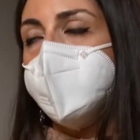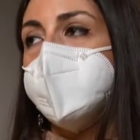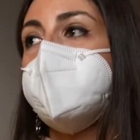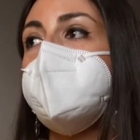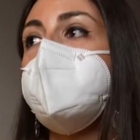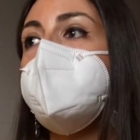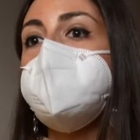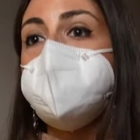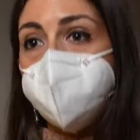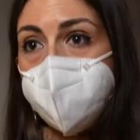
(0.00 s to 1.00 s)
than those
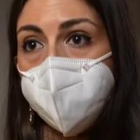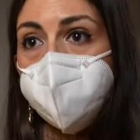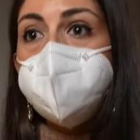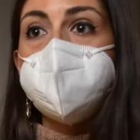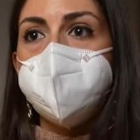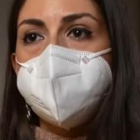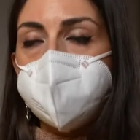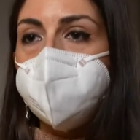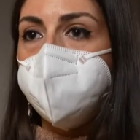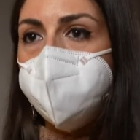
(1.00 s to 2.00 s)
found in
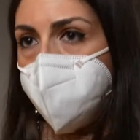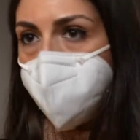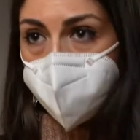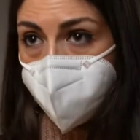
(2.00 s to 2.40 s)
MCI non-carriers